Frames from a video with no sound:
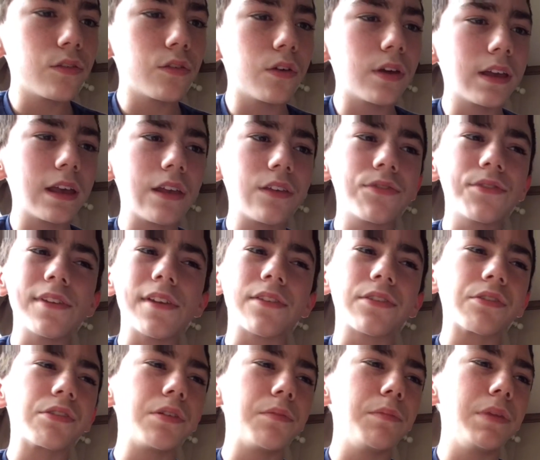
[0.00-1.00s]
I guess that's
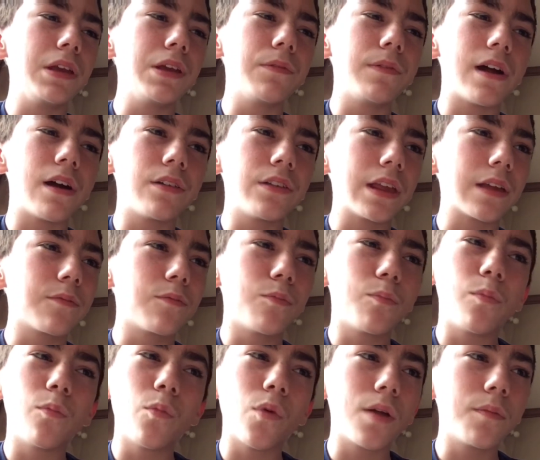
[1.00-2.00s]
going to be around like
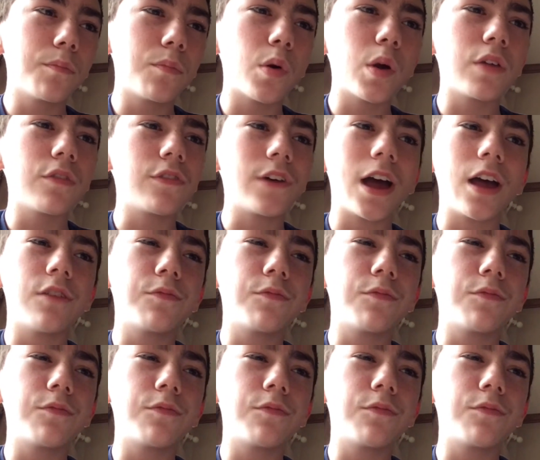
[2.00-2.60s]
1.5